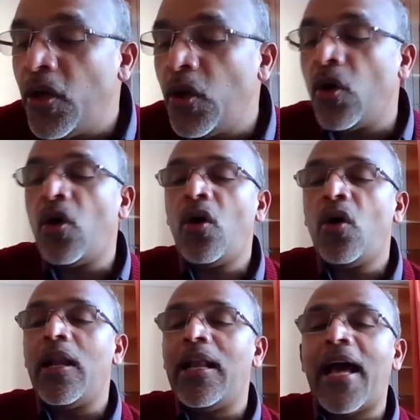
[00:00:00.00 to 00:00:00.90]

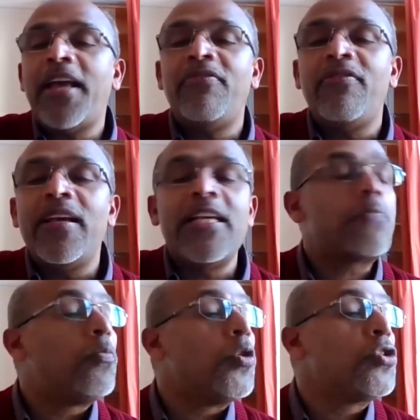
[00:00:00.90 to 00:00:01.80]
no life
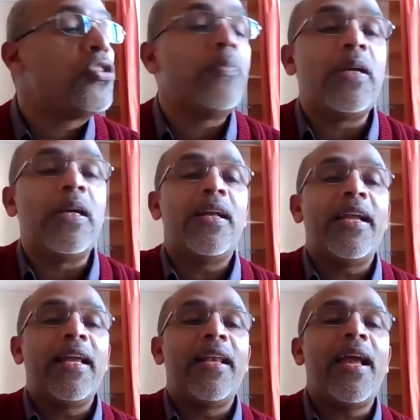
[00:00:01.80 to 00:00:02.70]
is possible
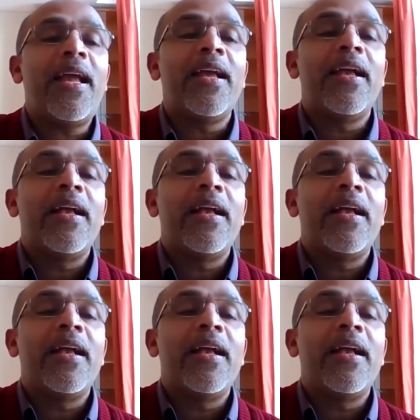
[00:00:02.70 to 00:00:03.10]
in a,